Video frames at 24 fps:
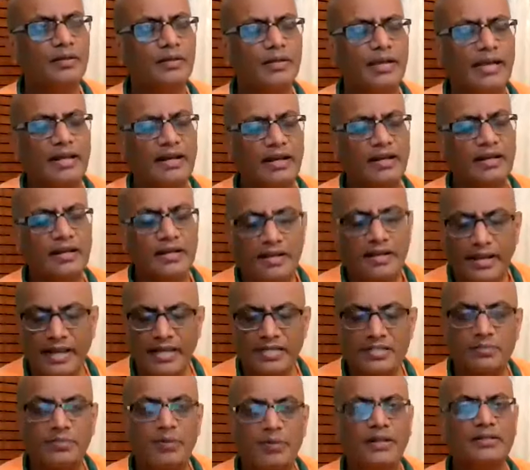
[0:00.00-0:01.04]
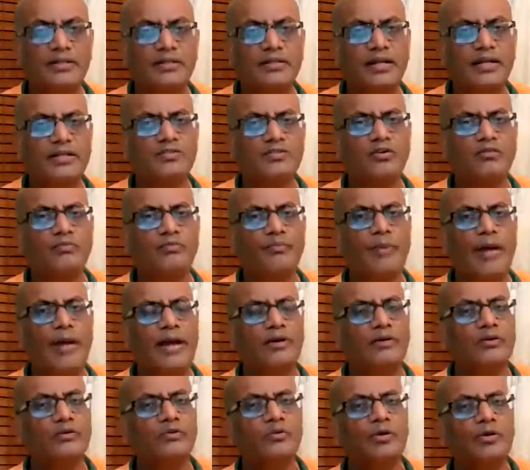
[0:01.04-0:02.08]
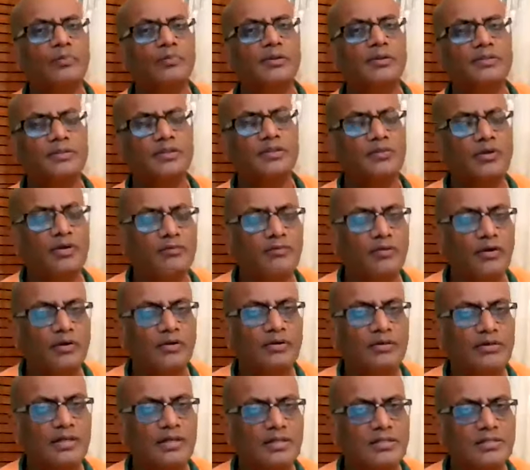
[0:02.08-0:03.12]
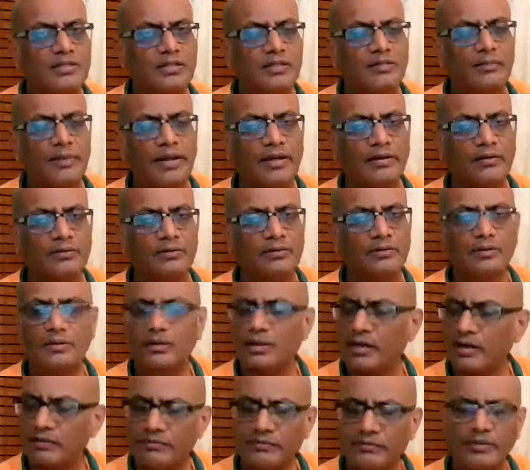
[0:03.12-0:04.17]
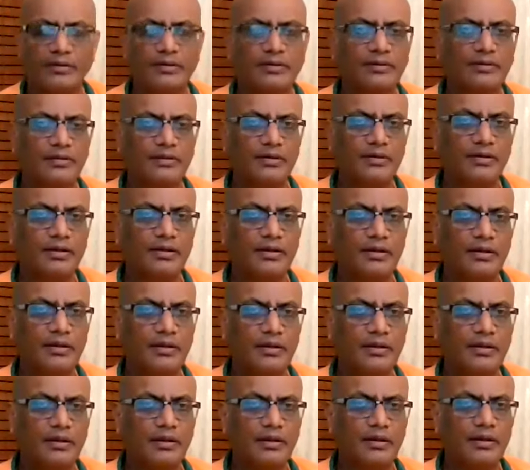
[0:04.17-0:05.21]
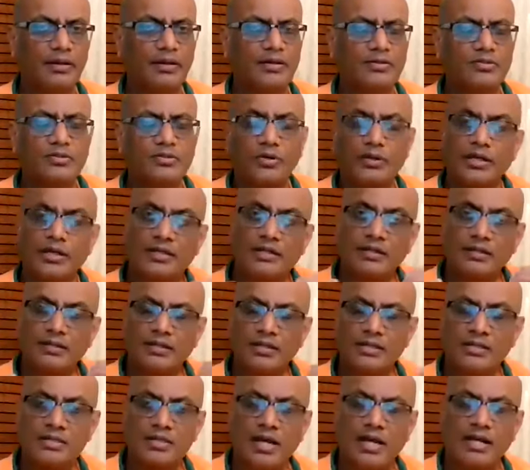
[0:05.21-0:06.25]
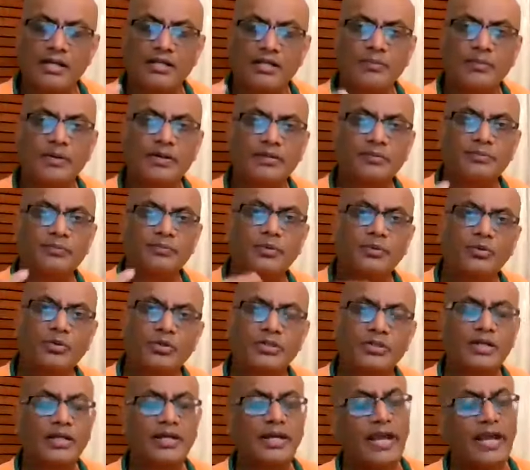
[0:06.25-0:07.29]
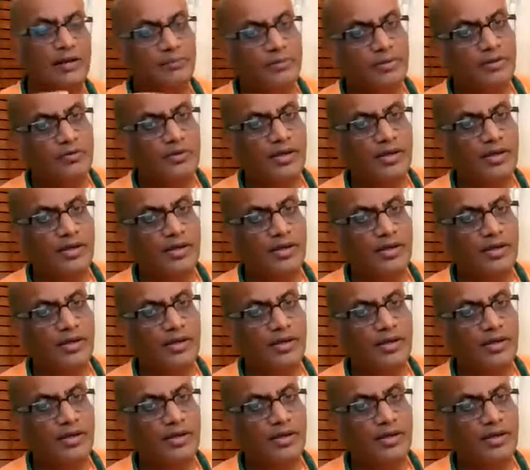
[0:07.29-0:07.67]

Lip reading: Can I explain the taste of mango to a person who have not tasted the mango ever? So this ultimate Purusha can be